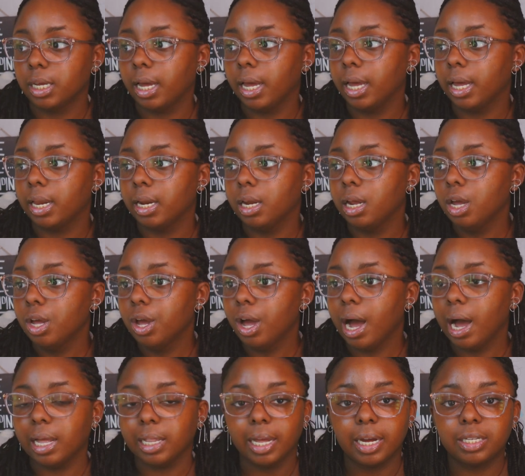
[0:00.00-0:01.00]
and
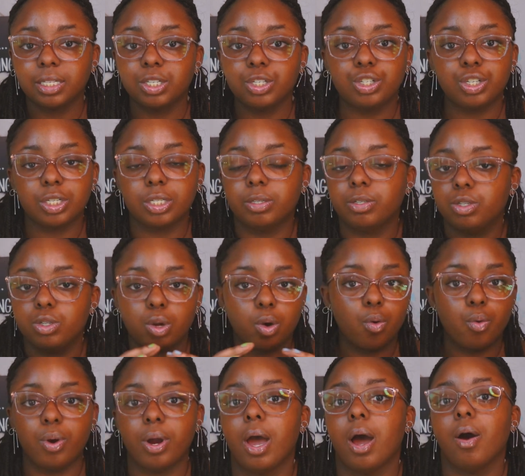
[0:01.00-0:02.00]
I like to just
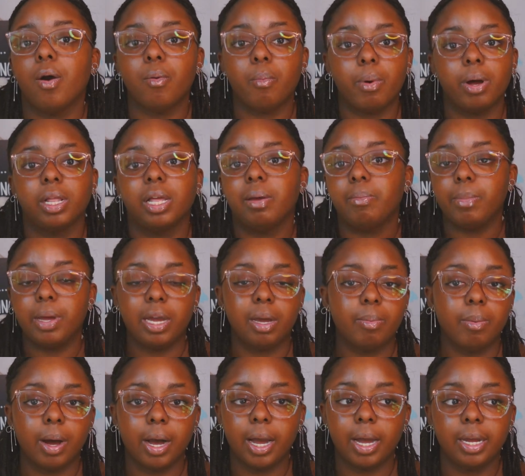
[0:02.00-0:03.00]
zone out while I make
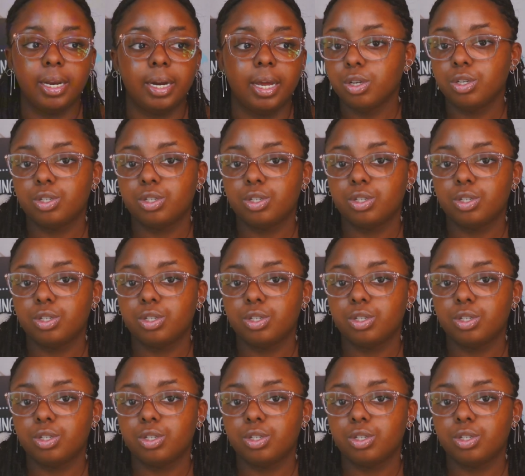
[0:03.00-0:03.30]
mine.